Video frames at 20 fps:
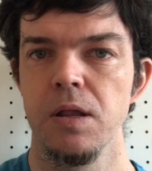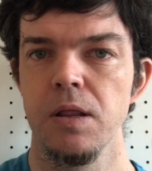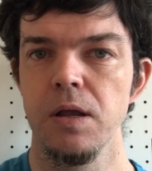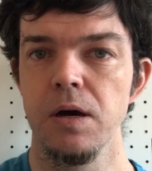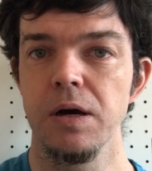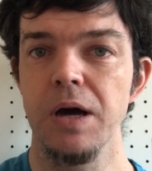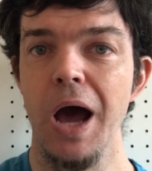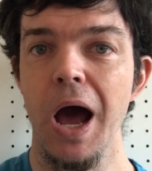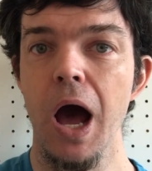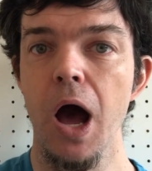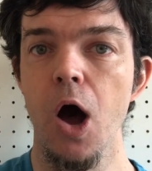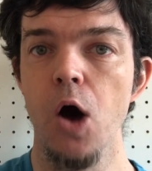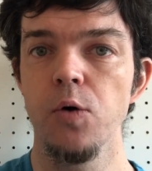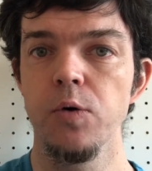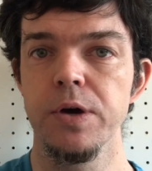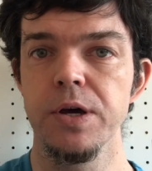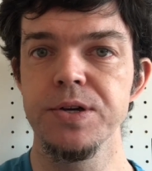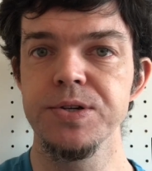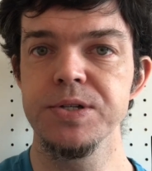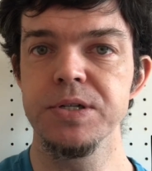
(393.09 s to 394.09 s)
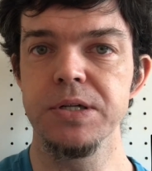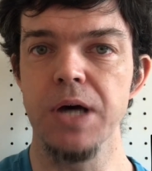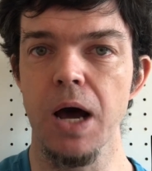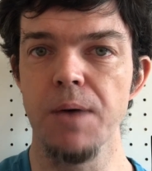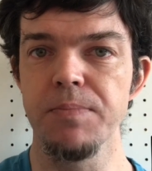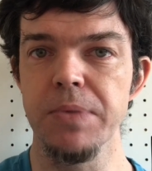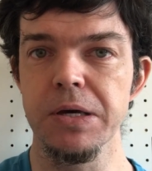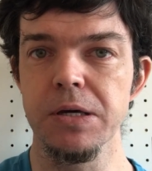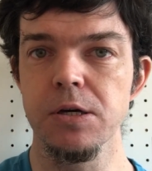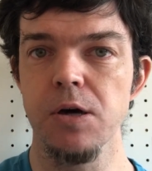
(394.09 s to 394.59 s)
The cow is
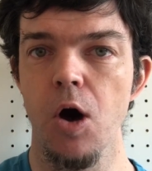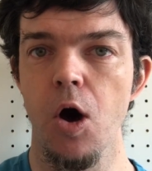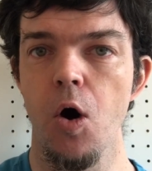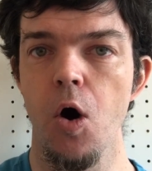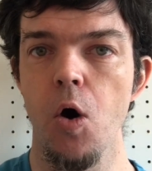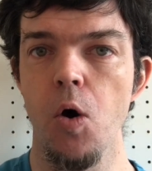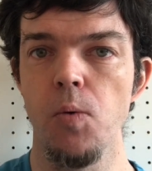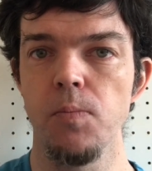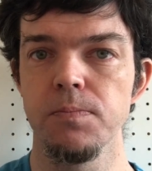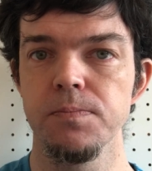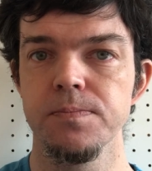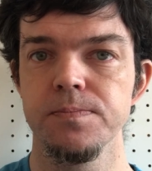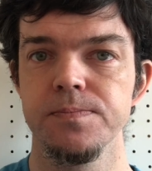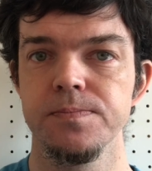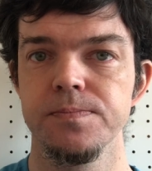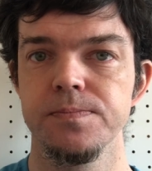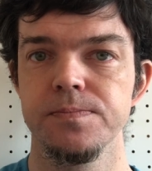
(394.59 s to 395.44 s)
coming home.